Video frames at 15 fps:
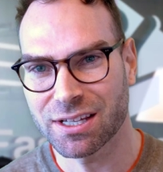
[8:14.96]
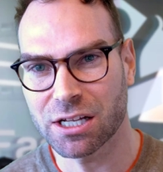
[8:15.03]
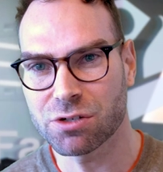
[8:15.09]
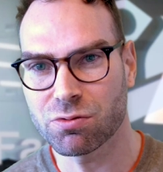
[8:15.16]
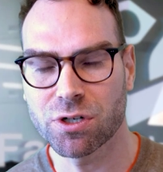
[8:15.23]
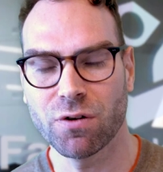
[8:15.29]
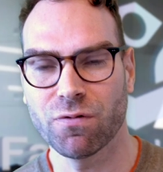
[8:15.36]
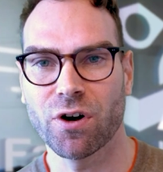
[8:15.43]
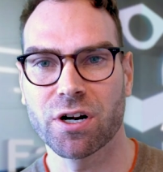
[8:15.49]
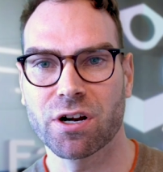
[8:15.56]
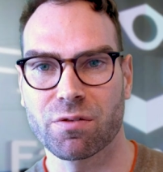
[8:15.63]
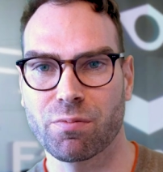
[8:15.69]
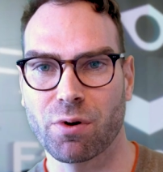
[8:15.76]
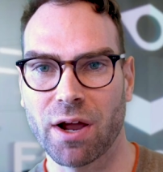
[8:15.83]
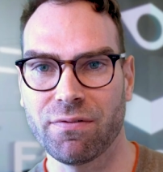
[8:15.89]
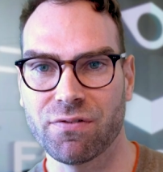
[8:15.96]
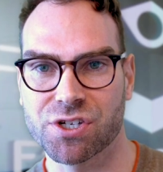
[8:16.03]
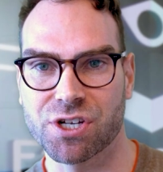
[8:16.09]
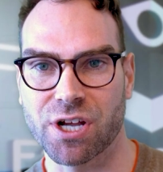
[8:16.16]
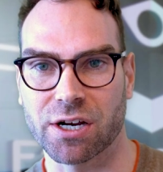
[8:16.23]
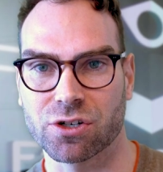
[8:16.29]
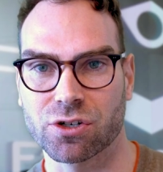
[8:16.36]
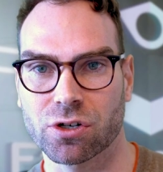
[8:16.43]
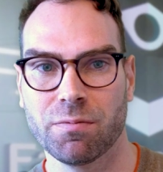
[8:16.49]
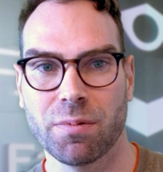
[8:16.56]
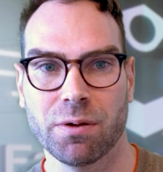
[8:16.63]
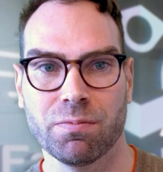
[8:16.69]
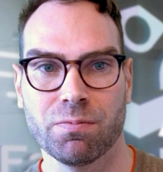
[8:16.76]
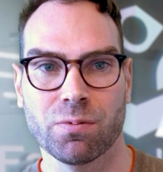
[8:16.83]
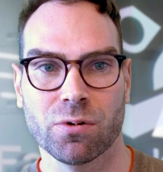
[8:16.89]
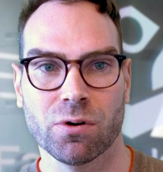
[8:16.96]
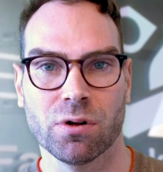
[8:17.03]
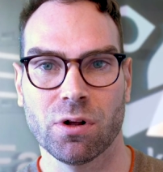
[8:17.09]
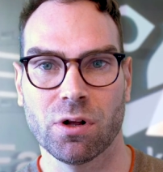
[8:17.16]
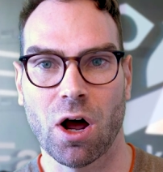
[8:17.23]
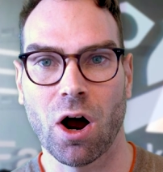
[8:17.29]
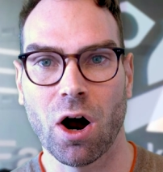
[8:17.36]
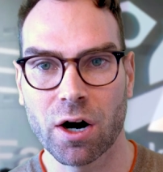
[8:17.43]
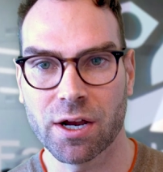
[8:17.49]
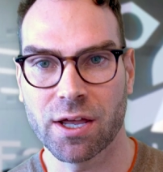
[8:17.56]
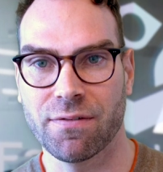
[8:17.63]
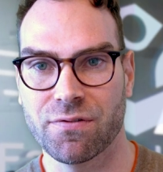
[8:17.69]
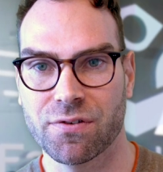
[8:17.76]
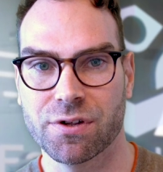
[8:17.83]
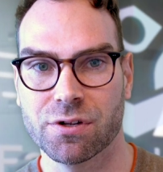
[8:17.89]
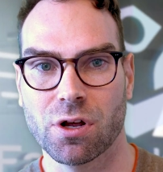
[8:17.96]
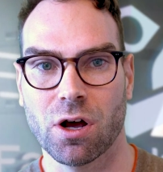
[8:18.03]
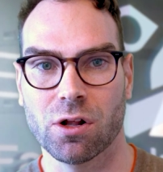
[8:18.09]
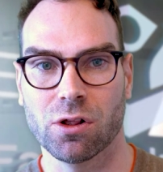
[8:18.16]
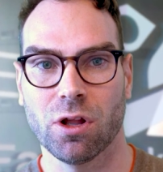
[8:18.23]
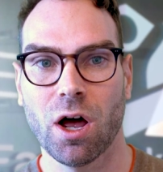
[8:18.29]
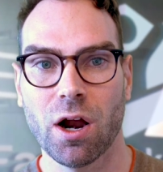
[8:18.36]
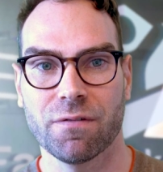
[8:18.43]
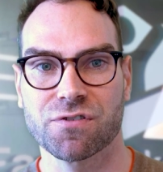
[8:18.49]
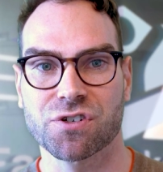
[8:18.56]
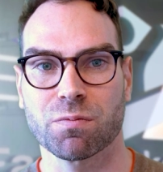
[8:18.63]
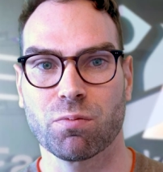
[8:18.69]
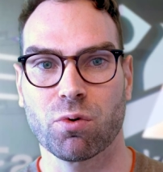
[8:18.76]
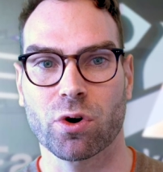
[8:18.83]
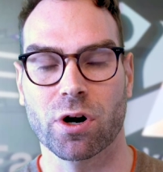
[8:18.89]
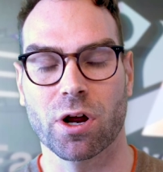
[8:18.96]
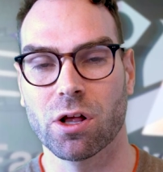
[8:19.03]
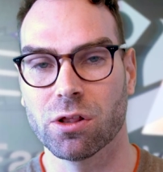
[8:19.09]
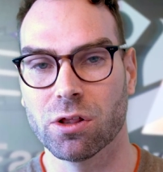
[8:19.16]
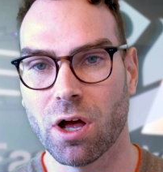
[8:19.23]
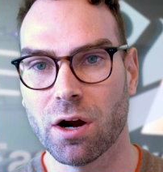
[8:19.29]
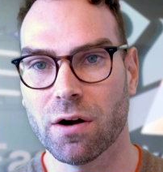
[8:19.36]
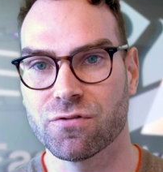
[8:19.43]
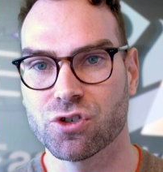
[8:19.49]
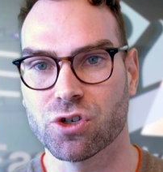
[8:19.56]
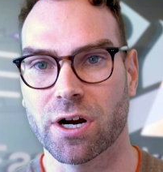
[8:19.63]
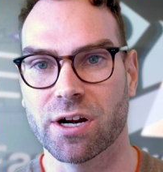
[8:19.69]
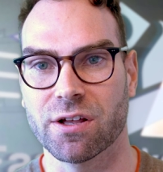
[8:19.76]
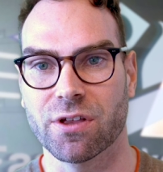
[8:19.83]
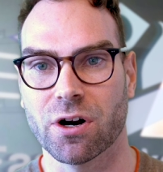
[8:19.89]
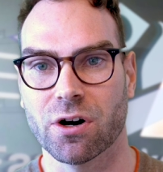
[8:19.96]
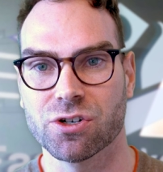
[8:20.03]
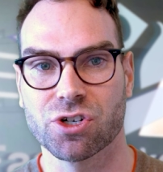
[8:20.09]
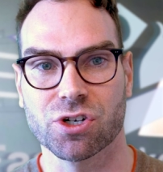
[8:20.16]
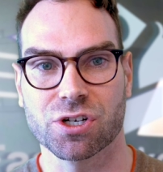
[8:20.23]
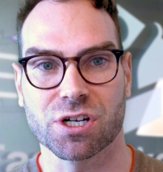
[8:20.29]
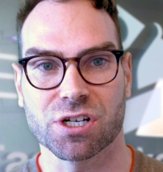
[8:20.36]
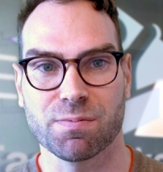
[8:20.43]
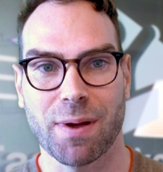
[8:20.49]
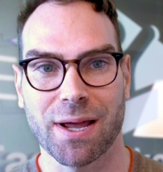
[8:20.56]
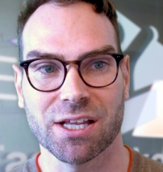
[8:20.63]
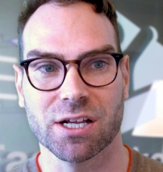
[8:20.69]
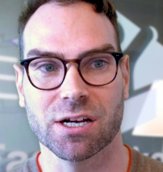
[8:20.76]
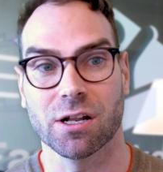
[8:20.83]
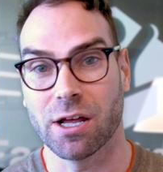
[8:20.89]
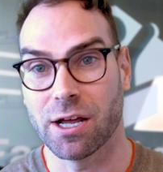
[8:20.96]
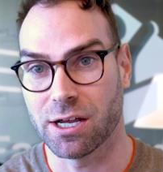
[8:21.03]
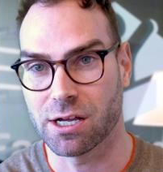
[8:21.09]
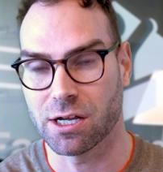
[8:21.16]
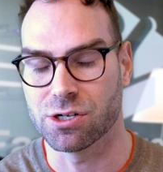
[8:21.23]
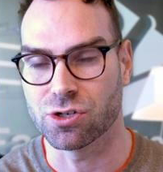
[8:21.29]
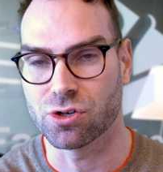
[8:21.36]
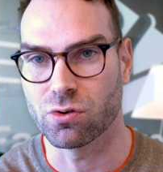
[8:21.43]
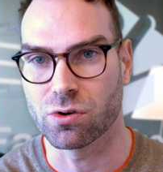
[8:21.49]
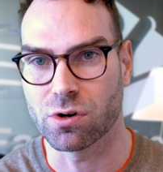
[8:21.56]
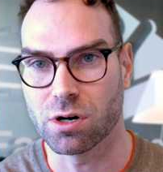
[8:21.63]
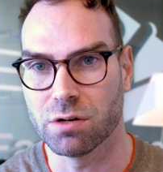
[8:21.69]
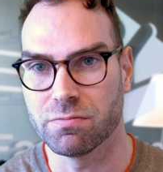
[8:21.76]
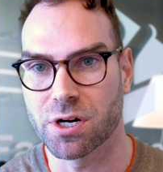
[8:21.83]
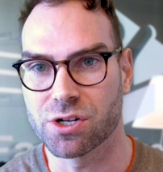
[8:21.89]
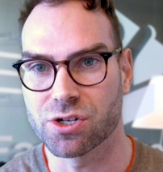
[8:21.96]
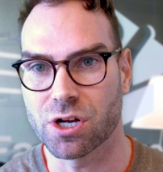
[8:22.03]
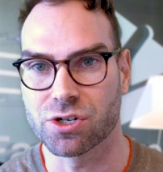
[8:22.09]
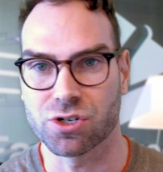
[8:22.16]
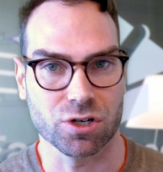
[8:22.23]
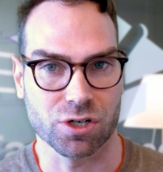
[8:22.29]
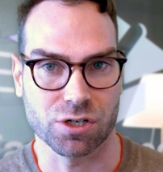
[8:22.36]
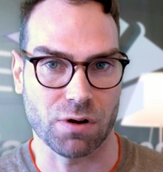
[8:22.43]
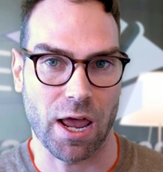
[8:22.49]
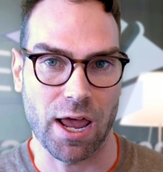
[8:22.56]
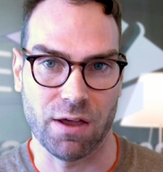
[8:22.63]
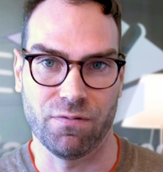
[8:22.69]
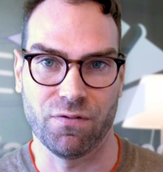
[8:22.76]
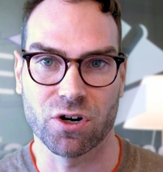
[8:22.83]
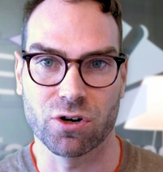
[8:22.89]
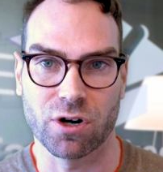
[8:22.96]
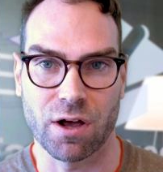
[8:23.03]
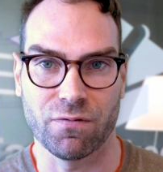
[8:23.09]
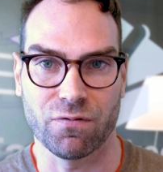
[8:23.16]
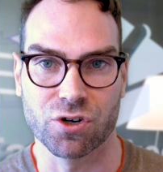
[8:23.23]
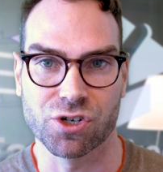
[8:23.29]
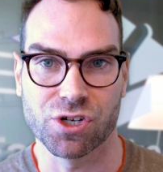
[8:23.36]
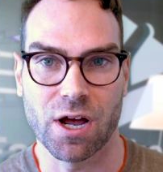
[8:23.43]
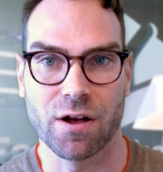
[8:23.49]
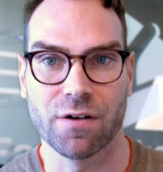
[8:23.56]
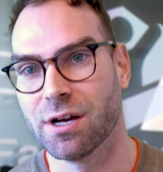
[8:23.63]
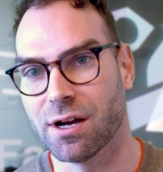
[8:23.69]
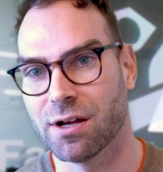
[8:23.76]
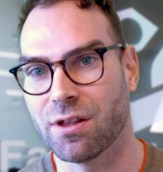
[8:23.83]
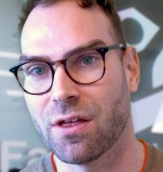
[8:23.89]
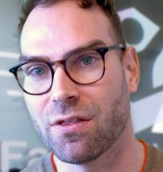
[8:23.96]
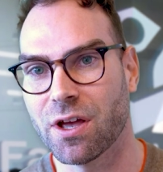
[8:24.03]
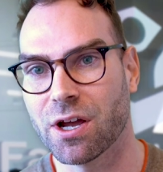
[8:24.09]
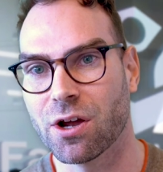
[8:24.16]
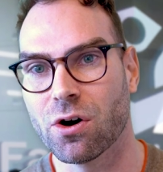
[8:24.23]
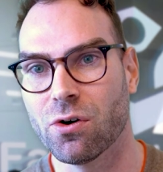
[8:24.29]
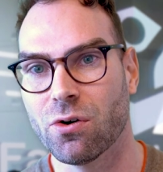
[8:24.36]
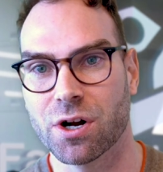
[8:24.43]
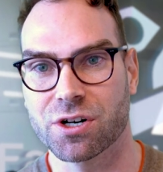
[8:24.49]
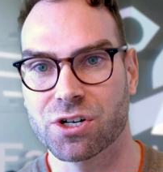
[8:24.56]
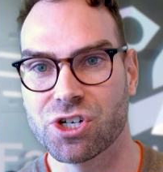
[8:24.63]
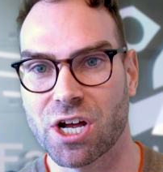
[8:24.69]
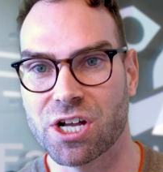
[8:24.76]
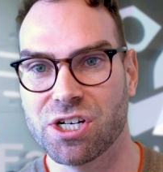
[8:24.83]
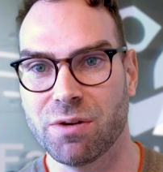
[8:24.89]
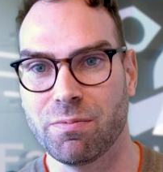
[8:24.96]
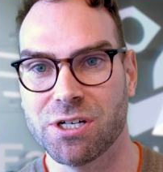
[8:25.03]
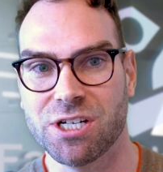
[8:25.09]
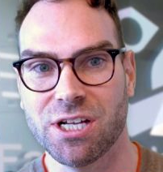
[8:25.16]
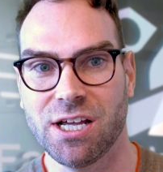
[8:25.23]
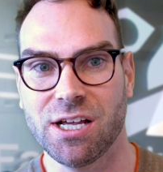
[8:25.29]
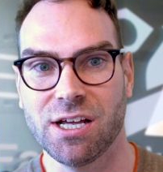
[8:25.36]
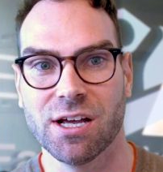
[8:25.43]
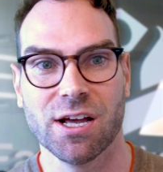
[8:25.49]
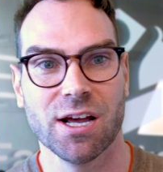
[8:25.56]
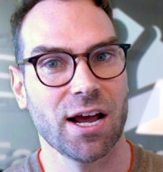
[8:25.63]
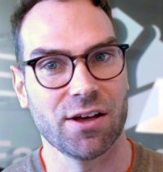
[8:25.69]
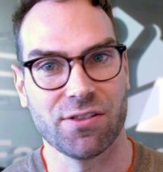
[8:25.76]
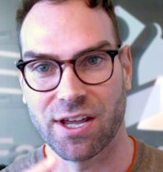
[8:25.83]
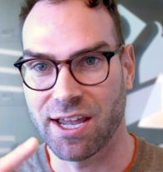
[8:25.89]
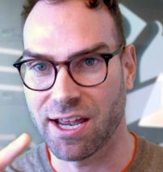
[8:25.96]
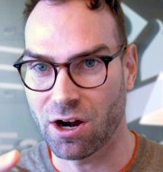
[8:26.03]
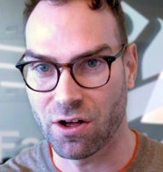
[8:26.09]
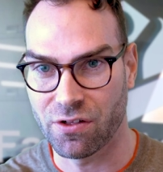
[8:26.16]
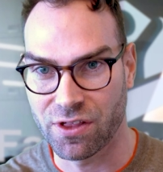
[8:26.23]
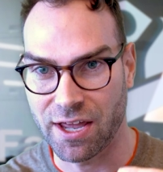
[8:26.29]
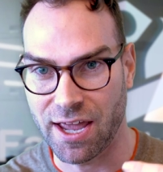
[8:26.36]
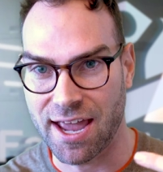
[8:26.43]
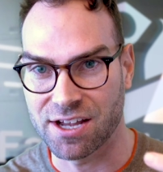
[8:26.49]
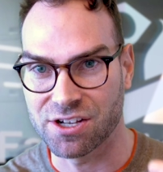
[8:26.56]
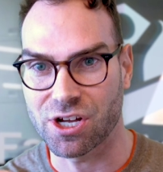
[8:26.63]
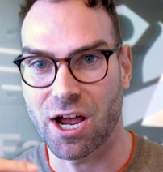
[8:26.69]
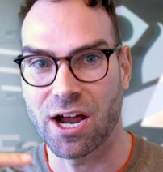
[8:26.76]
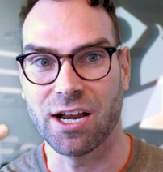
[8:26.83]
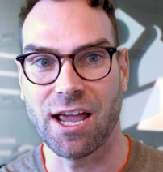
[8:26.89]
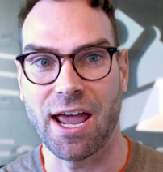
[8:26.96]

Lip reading: that's what you find in the private sector. People are given a lot of support, a lot of training. They aren't just expected, like it's so common in science, to just, hey, figure it out for yourselves. And then they go onto ChatGPT and they get on the anxiety